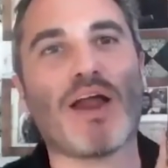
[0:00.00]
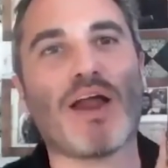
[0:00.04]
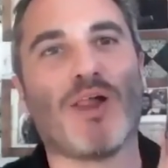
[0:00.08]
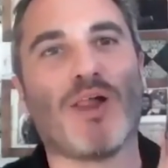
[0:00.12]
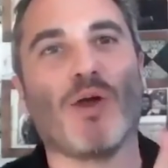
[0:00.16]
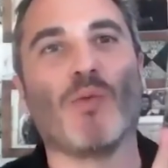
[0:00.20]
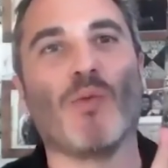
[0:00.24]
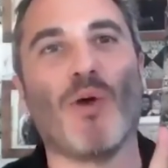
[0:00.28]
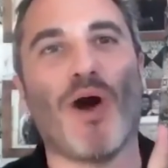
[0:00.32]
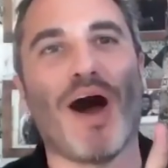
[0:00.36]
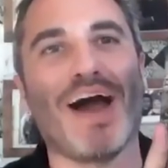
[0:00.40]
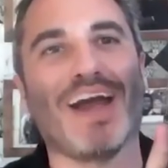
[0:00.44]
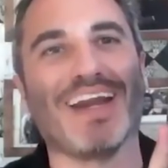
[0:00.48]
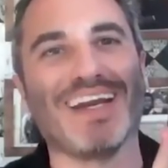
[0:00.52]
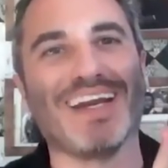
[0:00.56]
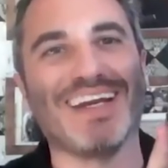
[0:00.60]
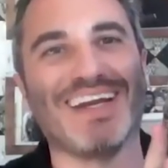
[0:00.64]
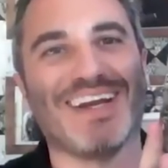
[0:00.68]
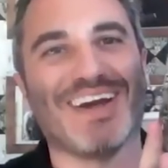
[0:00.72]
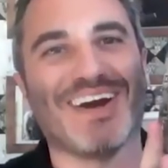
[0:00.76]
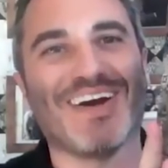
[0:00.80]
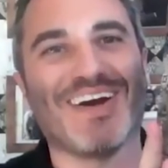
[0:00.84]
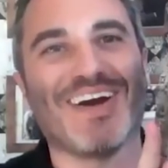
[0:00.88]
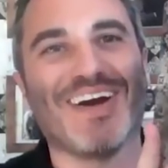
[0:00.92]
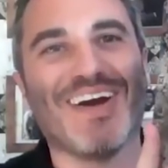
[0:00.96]
bottle of wine in
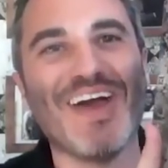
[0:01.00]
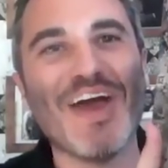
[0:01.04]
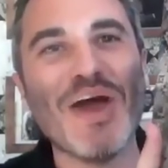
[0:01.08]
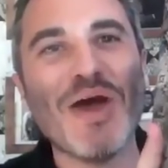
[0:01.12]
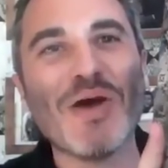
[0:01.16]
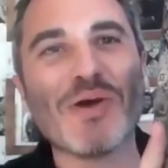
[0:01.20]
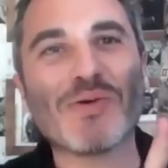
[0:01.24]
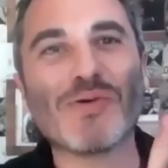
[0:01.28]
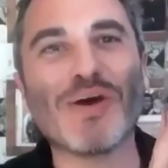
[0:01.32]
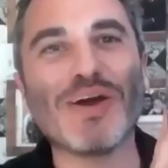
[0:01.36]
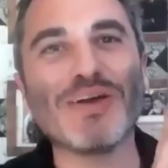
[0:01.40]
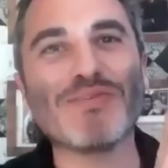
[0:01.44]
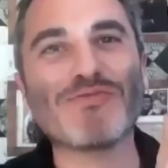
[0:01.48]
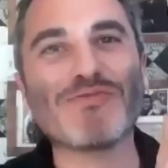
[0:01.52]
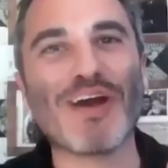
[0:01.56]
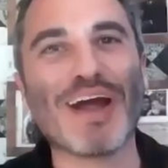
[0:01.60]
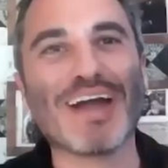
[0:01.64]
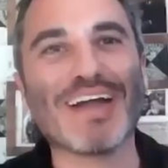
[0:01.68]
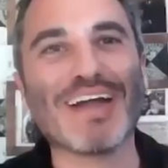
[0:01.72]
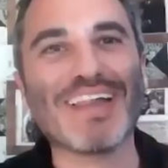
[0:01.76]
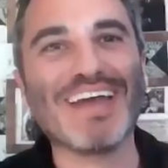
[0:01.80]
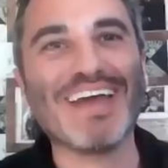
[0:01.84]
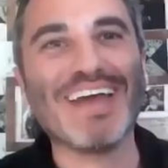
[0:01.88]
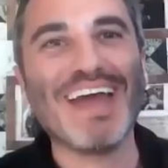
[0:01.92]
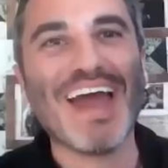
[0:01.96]
here, quite
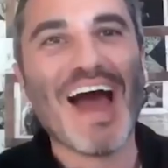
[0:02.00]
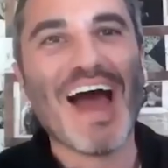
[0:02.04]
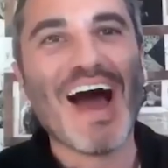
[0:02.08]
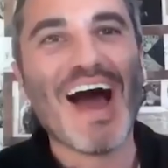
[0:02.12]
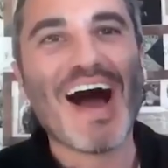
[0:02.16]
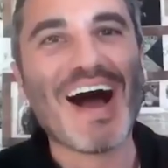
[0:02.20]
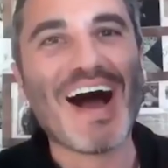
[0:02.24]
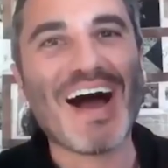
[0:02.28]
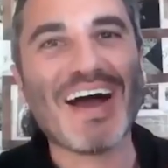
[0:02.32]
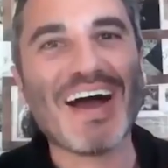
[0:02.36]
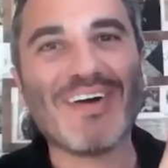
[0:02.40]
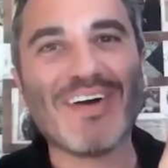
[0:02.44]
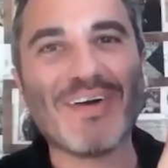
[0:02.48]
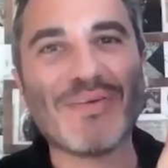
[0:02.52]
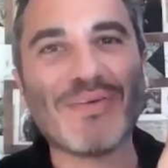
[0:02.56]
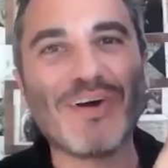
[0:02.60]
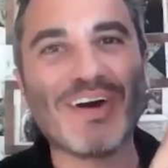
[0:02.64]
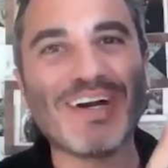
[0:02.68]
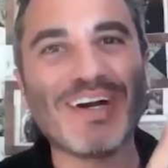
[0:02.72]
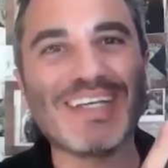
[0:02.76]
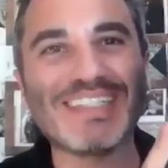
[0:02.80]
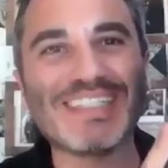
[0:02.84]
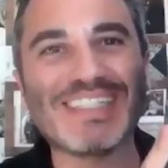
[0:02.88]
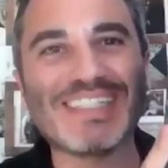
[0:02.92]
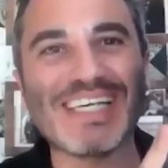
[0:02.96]
frankly. I don't.
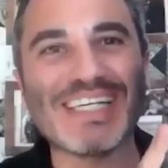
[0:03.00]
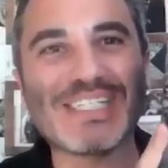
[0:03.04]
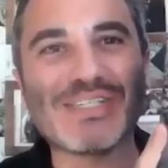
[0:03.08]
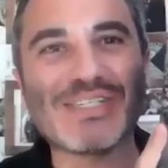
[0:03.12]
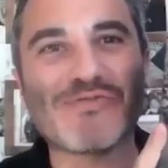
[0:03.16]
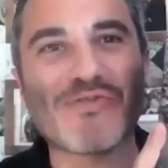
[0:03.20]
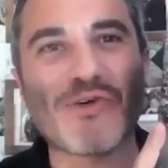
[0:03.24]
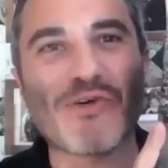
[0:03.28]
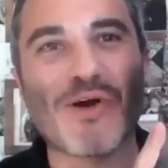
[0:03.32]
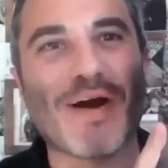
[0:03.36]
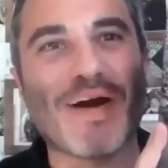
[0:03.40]
What is this